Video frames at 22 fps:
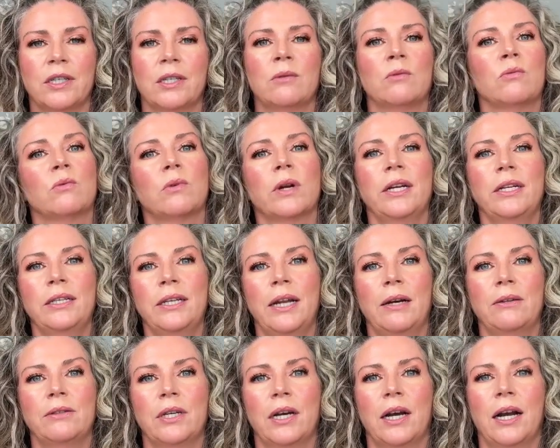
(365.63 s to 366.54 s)
And
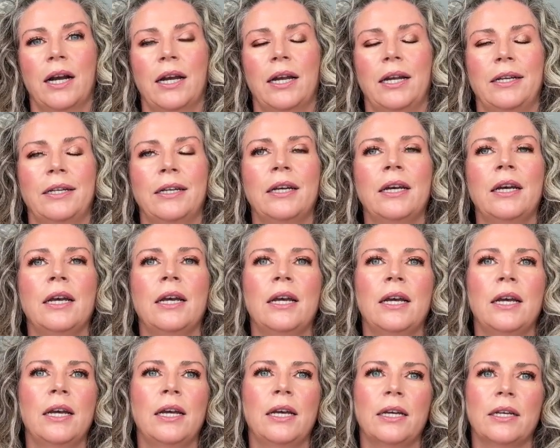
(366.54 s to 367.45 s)
retinaldehyde
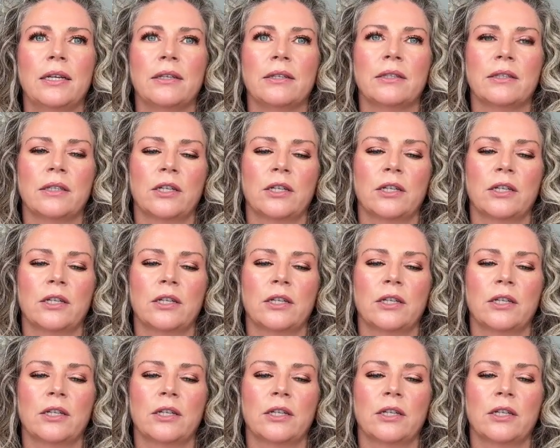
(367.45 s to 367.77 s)
is